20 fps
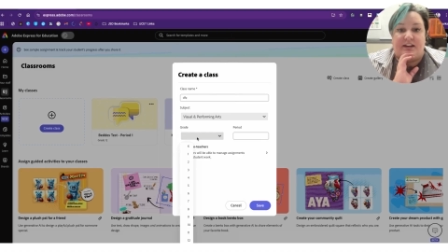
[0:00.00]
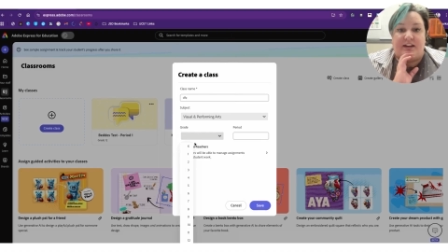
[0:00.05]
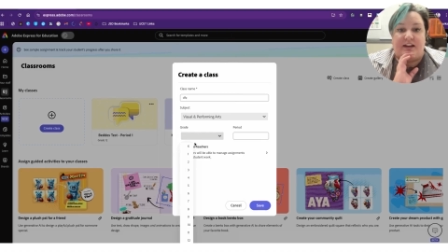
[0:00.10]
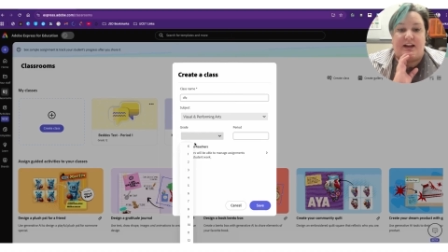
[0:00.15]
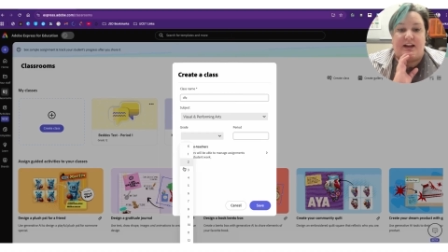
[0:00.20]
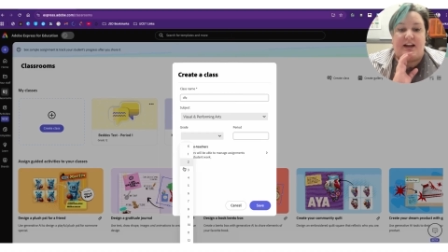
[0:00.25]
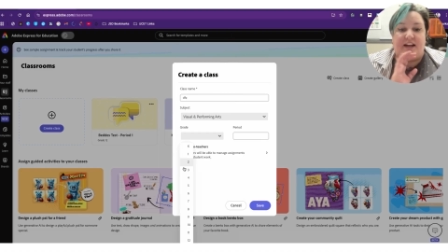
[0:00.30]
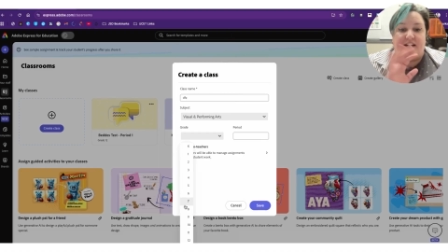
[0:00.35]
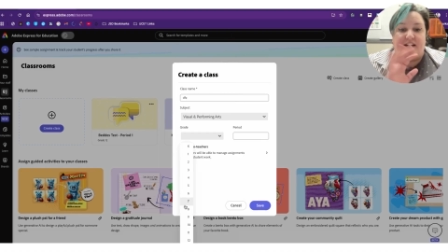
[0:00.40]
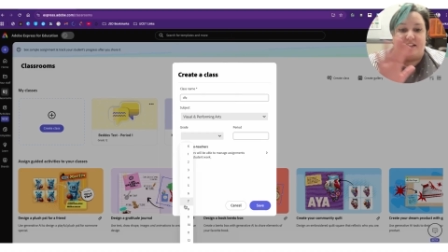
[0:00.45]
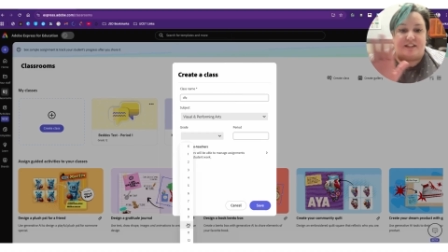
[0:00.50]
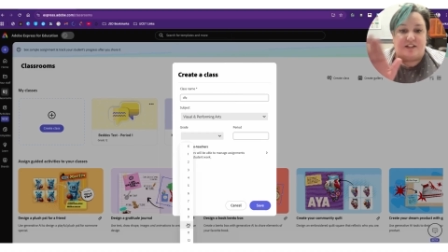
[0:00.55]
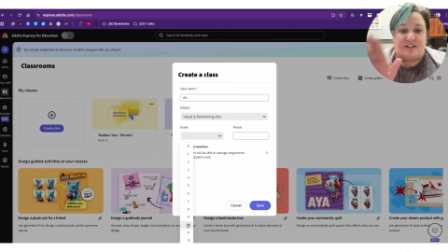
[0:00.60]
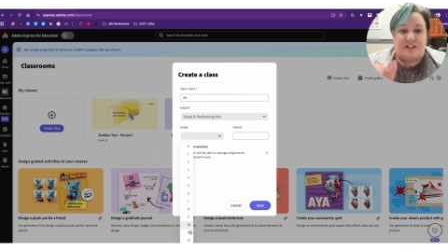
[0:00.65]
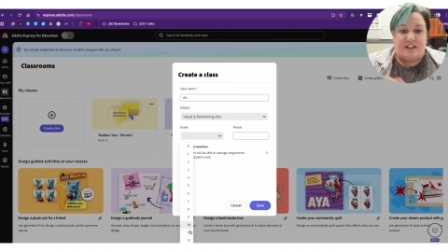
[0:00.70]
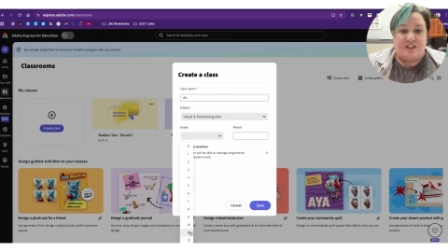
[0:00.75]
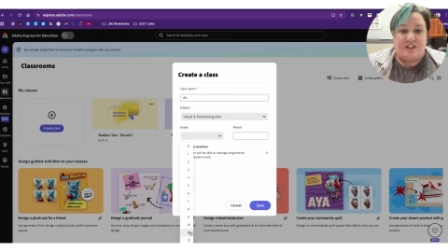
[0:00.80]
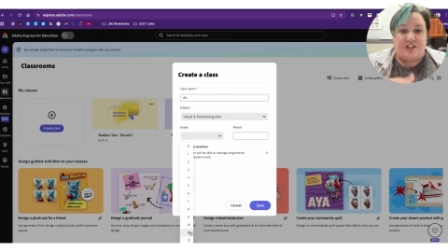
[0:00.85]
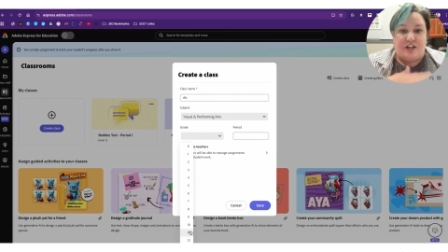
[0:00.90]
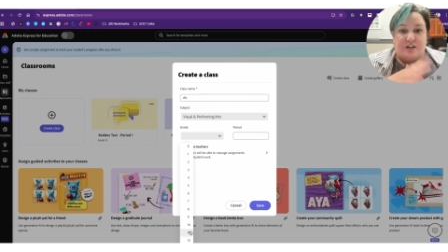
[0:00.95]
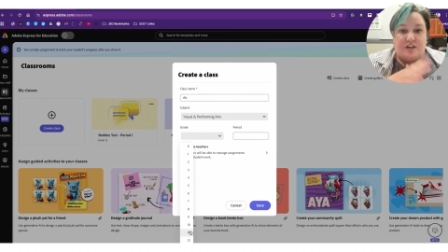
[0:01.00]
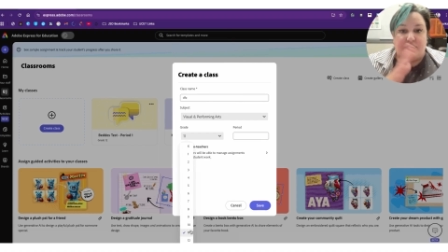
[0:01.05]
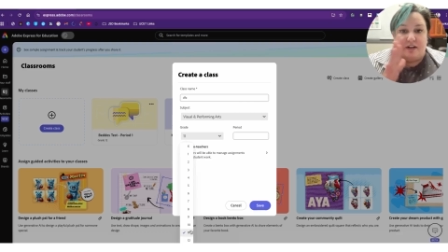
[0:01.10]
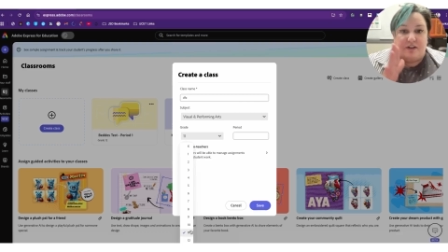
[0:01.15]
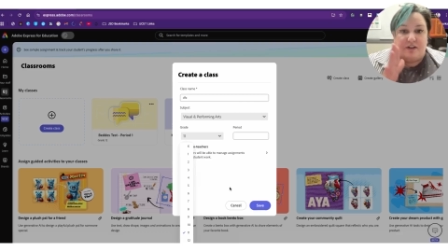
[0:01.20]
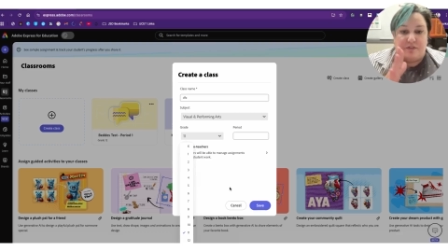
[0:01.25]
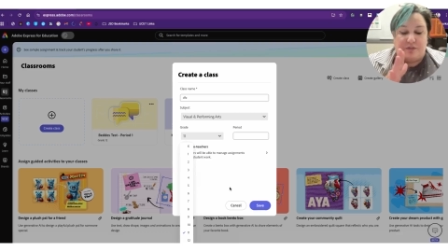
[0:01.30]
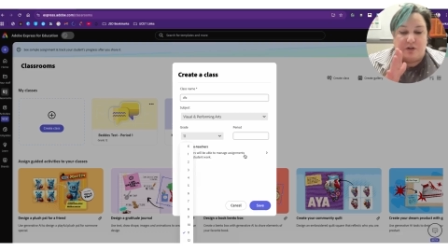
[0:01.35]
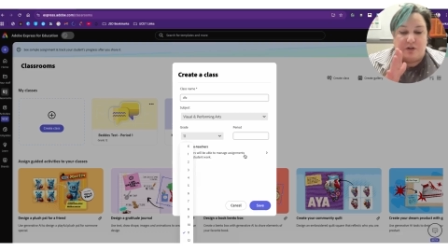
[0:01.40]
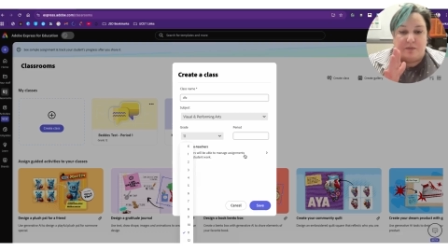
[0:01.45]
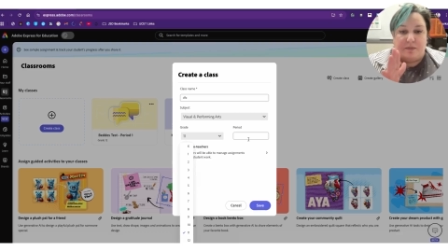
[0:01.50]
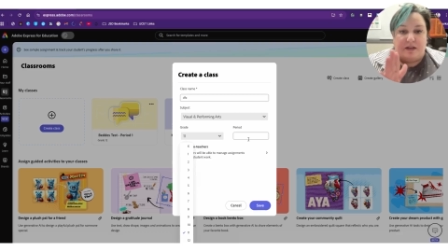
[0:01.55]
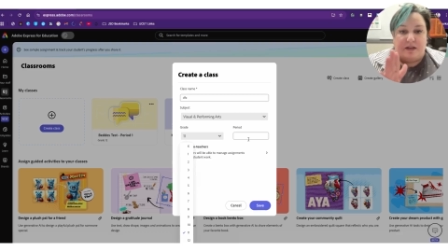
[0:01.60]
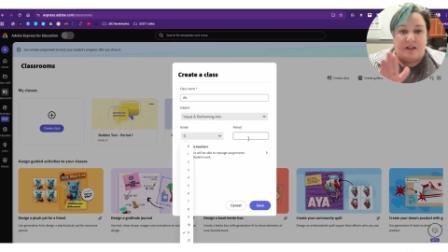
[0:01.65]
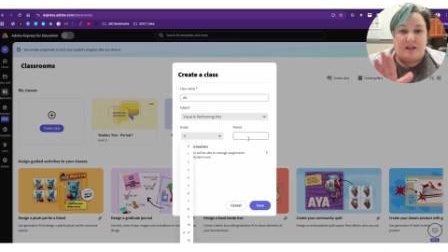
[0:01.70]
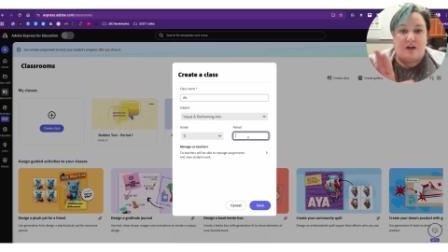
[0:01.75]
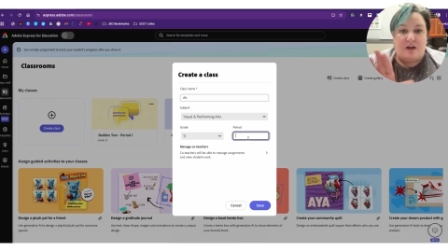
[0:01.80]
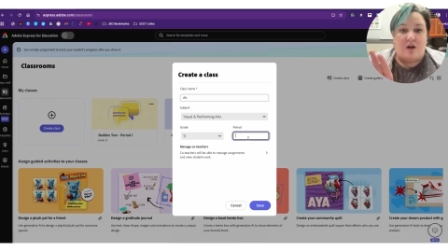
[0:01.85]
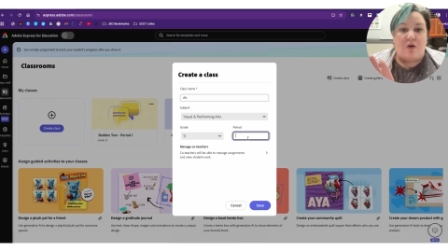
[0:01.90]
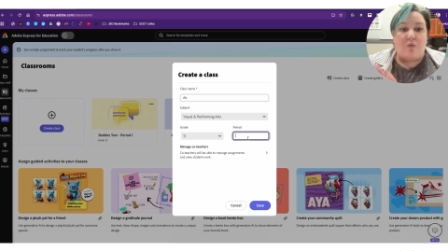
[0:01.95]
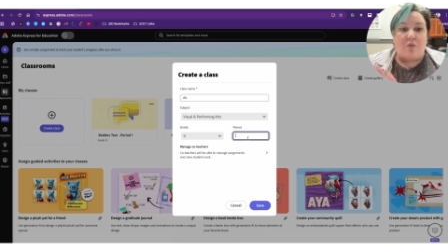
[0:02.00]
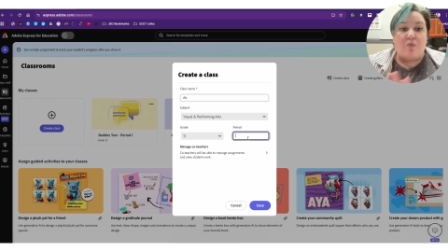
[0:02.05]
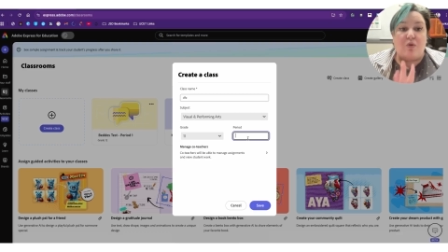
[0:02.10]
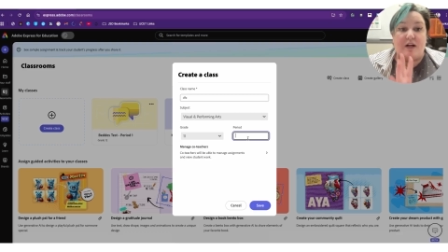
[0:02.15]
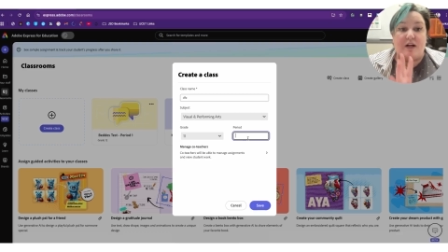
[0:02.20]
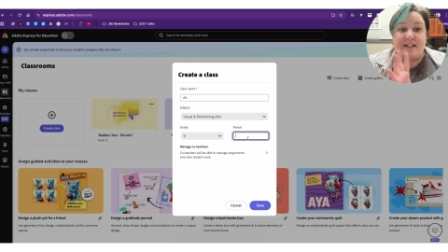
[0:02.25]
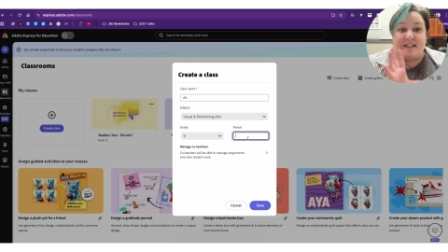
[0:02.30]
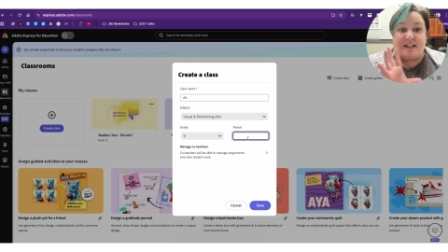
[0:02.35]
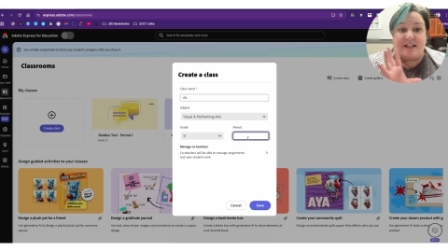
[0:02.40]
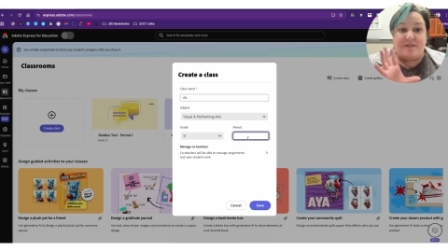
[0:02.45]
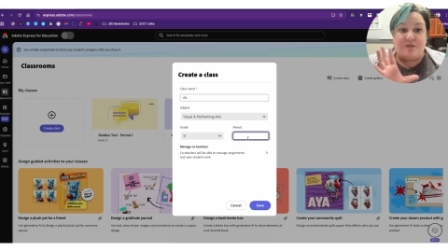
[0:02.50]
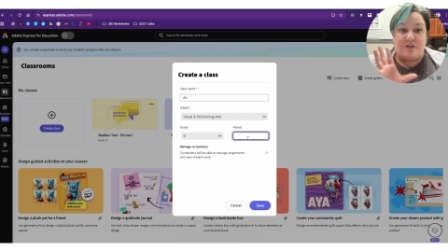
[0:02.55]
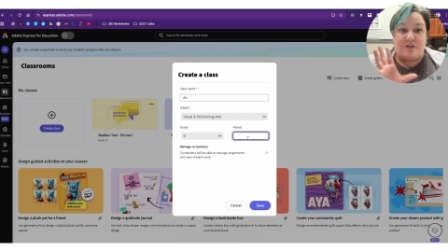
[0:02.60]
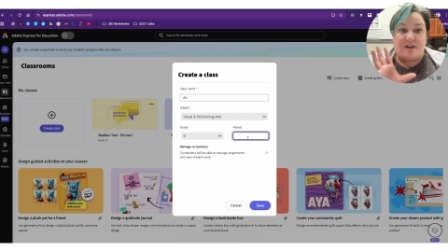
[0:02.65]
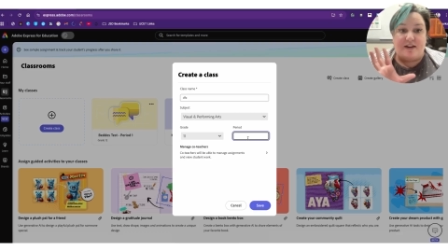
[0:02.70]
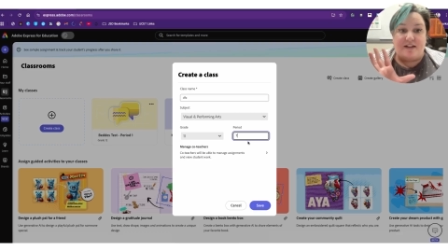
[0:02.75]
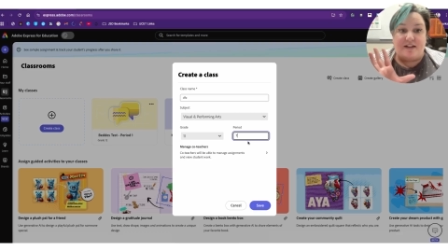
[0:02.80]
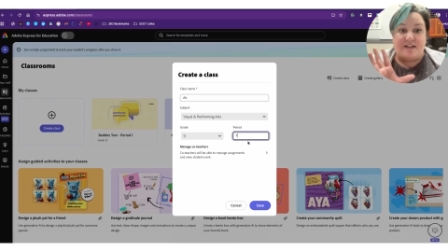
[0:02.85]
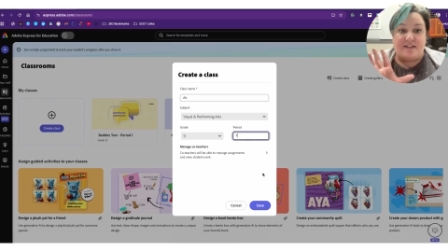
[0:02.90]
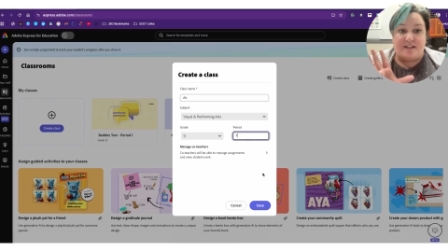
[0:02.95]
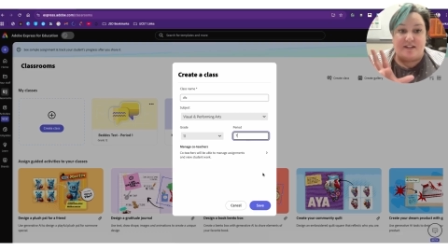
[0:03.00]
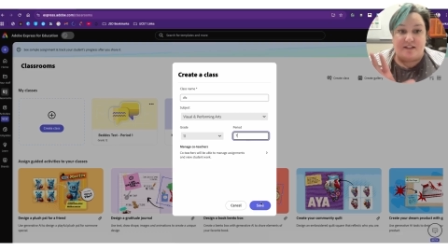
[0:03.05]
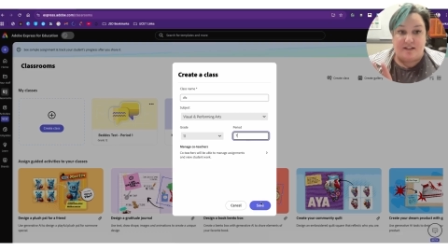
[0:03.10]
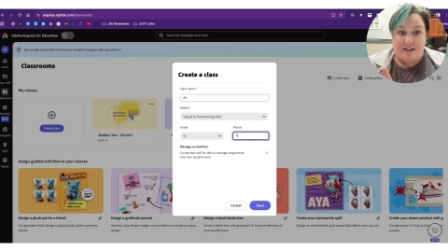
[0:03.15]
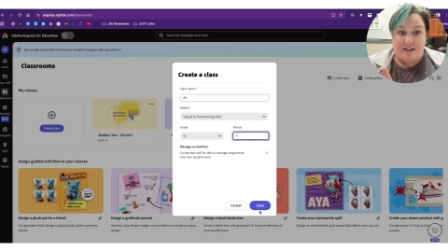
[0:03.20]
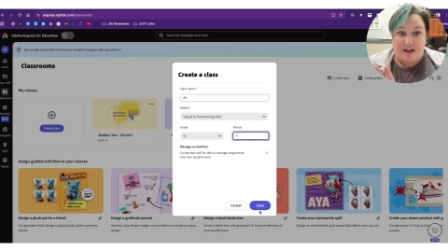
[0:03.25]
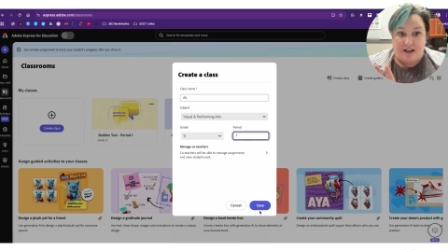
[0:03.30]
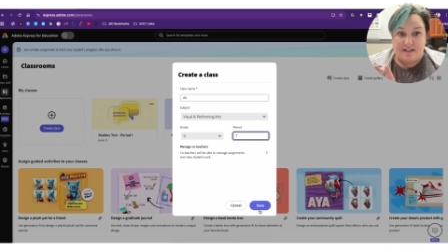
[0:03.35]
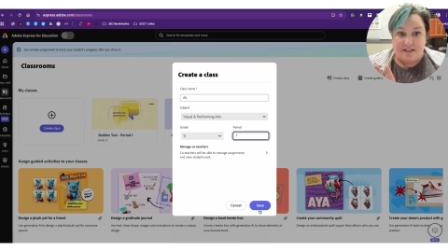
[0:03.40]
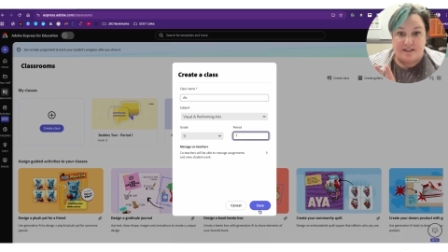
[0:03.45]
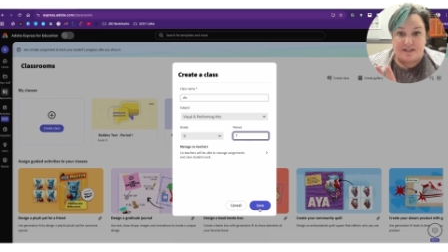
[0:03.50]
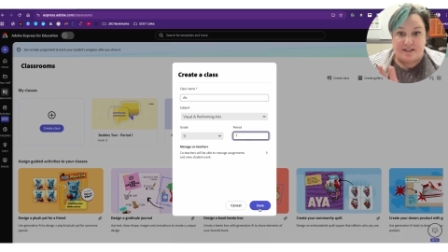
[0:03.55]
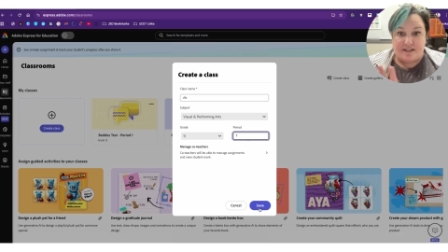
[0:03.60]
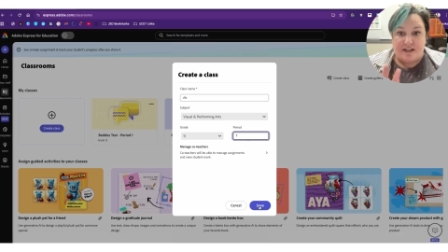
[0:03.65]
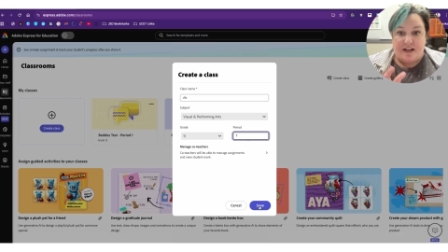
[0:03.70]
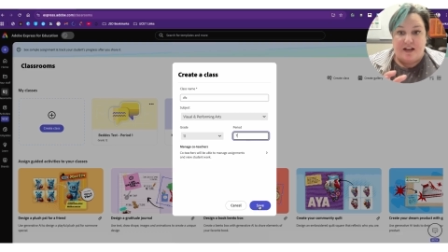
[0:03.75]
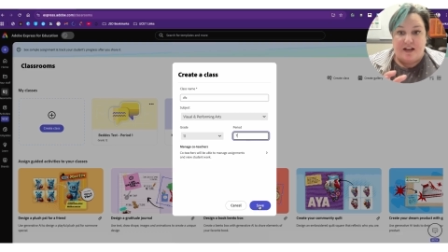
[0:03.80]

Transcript: and it's going to generate it for me. Once I've created the class,